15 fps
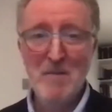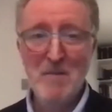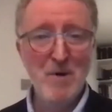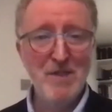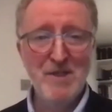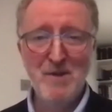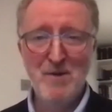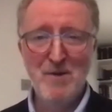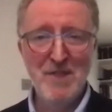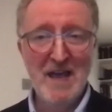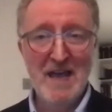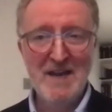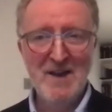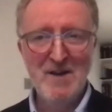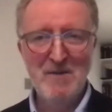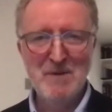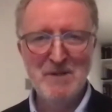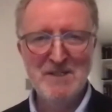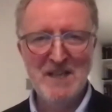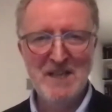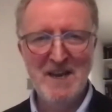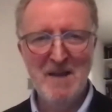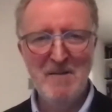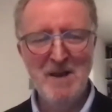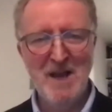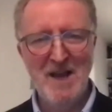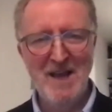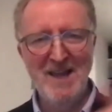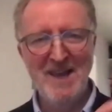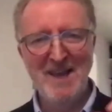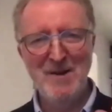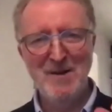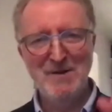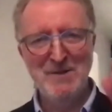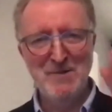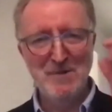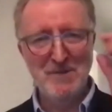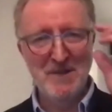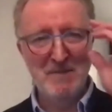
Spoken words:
with you on that 100%. I also,